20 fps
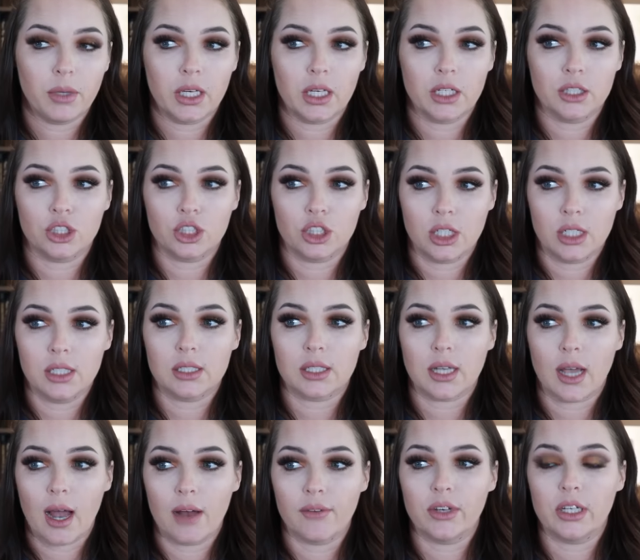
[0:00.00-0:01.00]
because she is
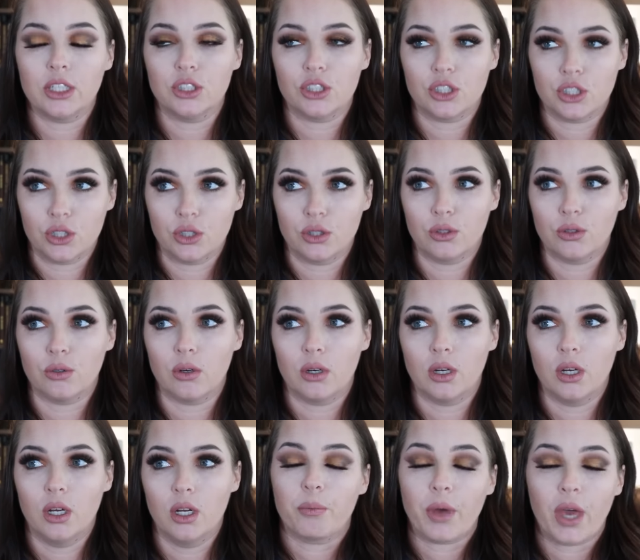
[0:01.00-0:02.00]
having to
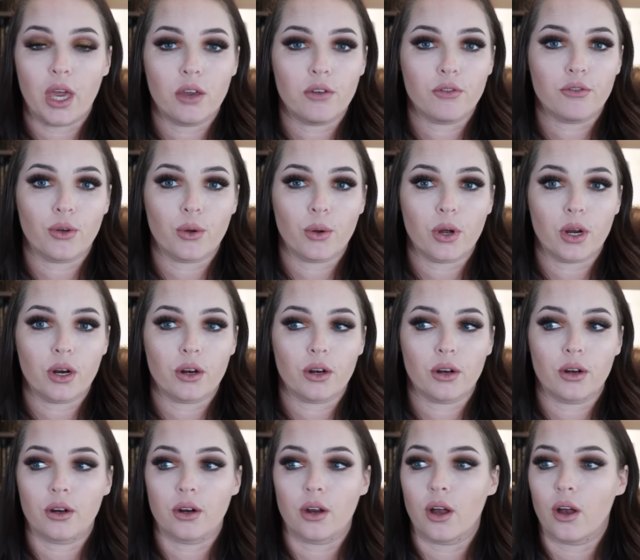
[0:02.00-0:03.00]
pay for
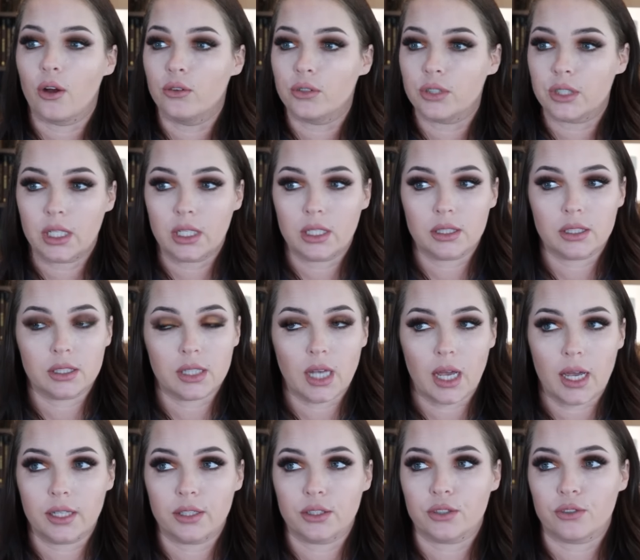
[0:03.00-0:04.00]
her hosting
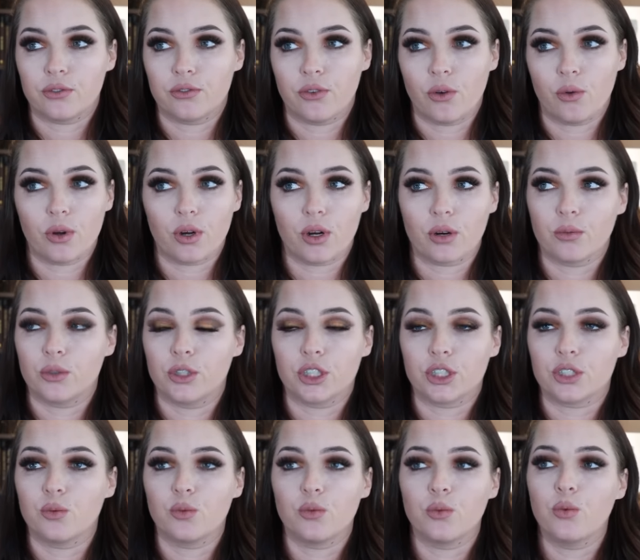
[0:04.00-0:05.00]
sites, for which
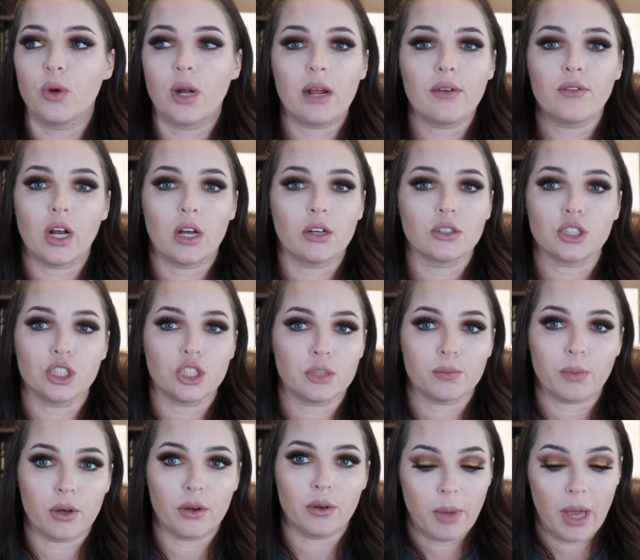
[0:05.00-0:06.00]
is whatever else she's
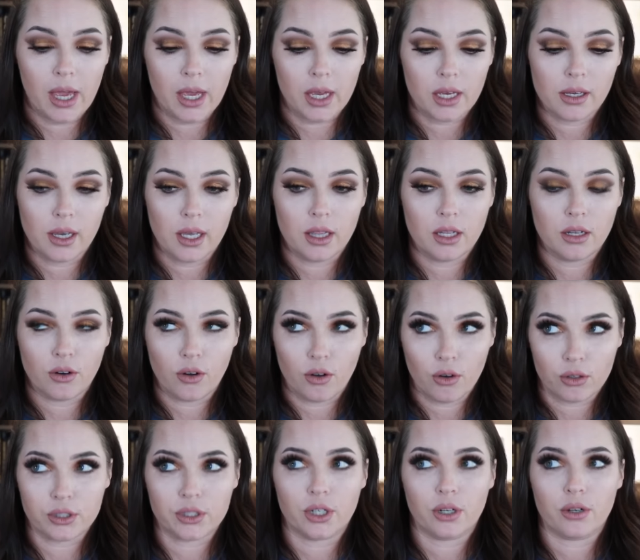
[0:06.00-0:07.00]
paying. And then
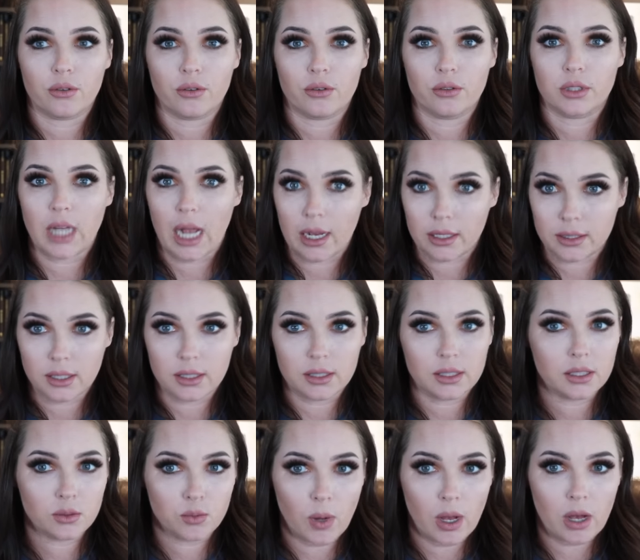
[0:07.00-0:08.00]
also taxes
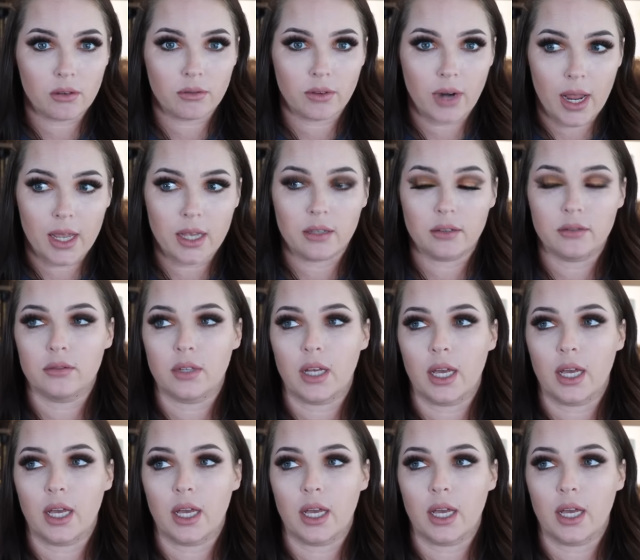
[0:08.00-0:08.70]
as well, right?